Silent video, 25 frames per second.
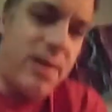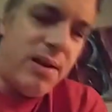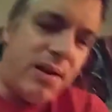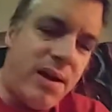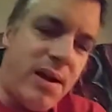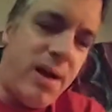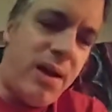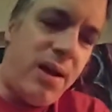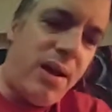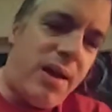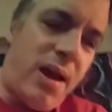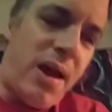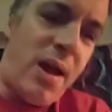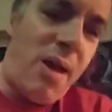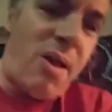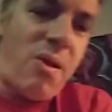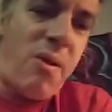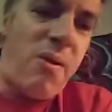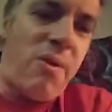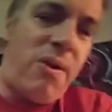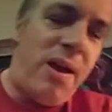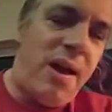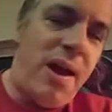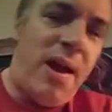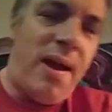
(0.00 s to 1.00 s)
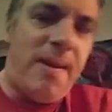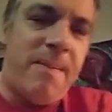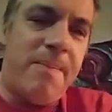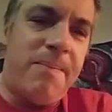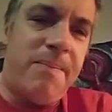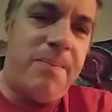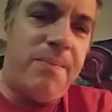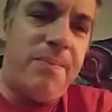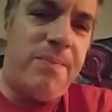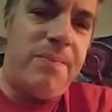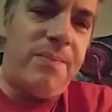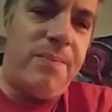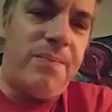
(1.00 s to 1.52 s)
yesterday.
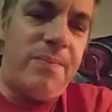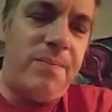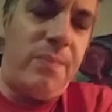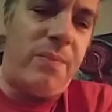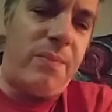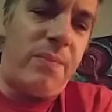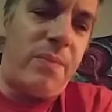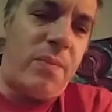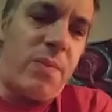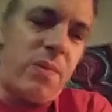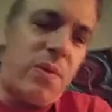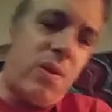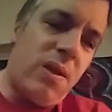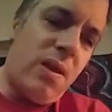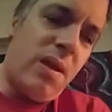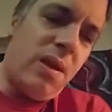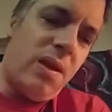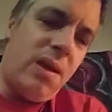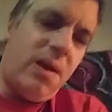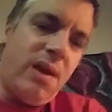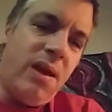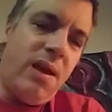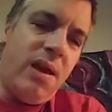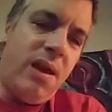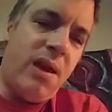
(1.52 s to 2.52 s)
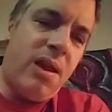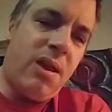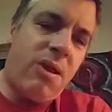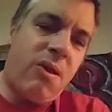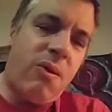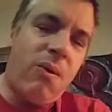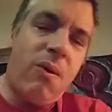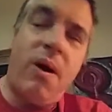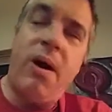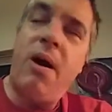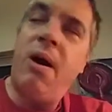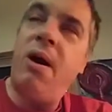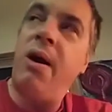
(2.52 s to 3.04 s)
And
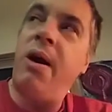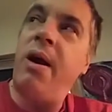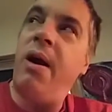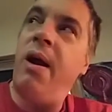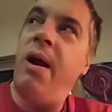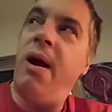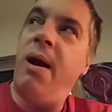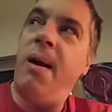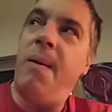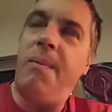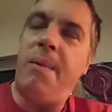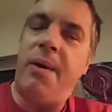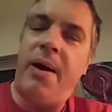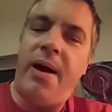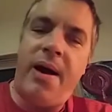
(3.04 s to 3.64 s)
so I hung it up.